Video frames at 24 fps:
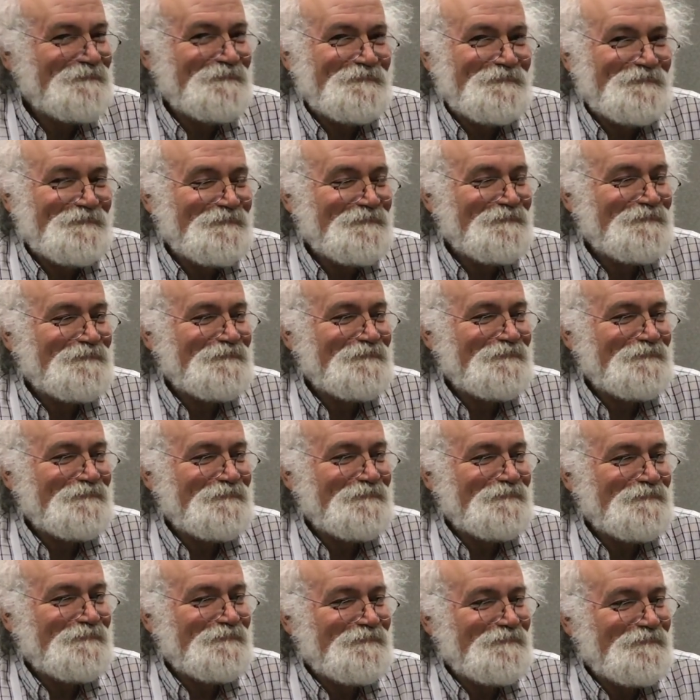
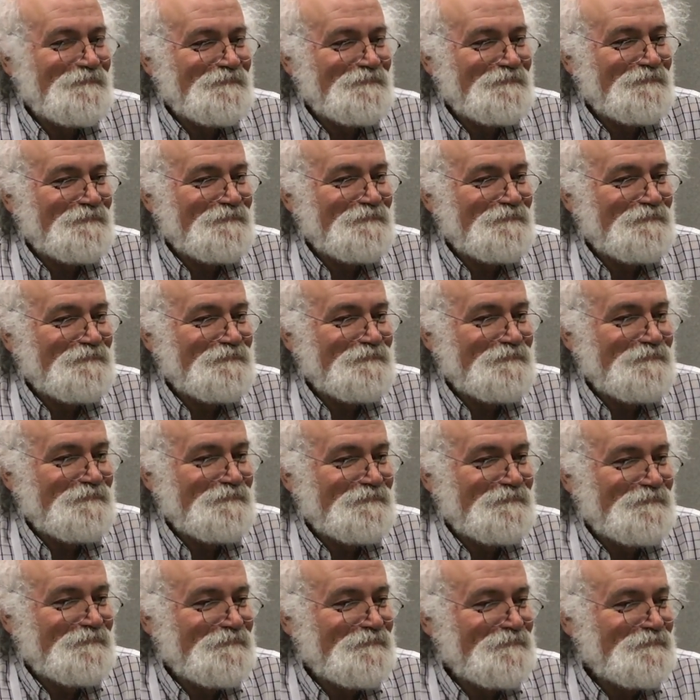
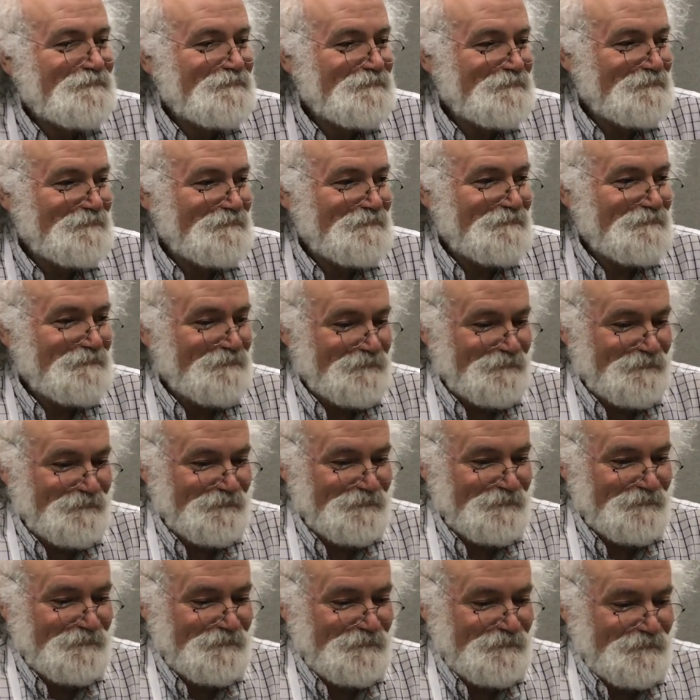
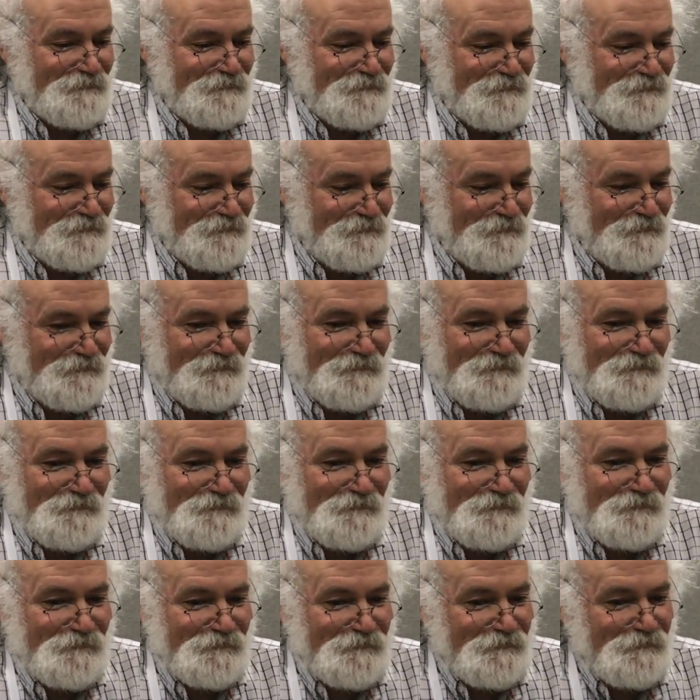
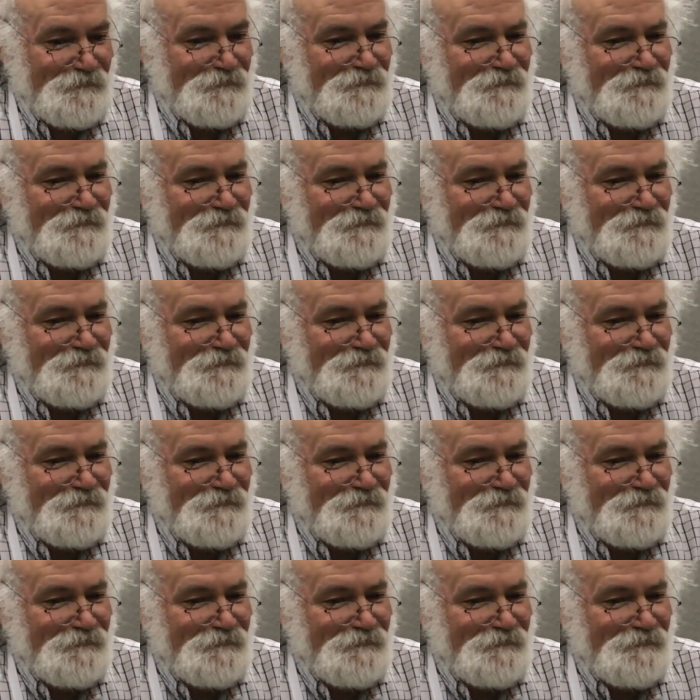This person isn't speaking.